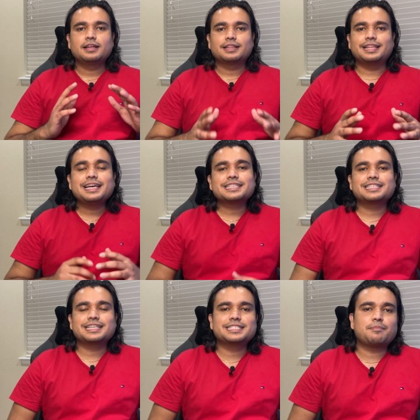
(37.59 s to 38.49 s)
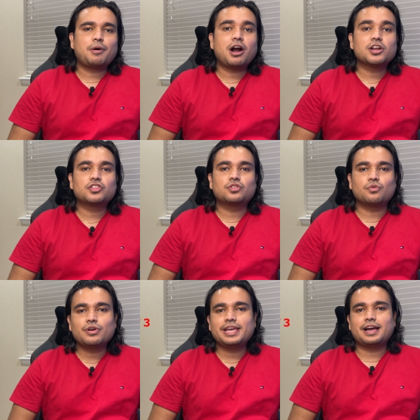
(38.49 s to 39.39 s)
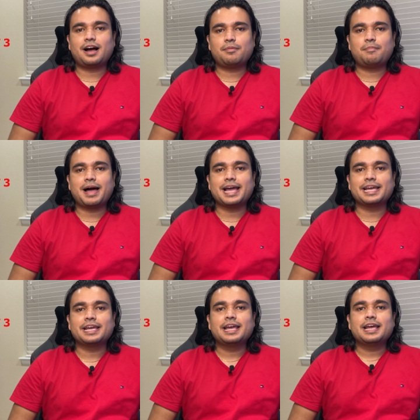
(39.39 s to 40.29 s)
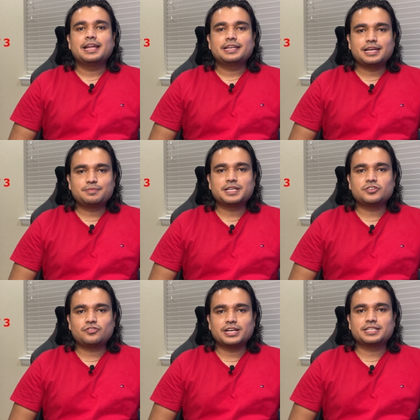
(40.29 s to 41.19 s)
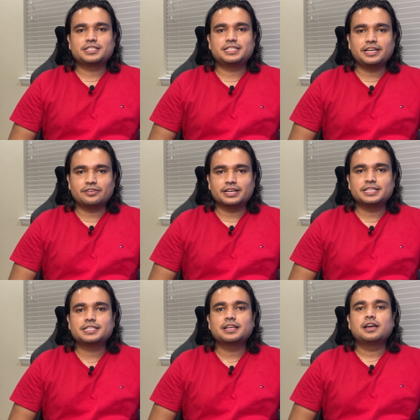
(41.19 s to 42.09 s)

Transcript: This is the part 3 of my tips and tricks series.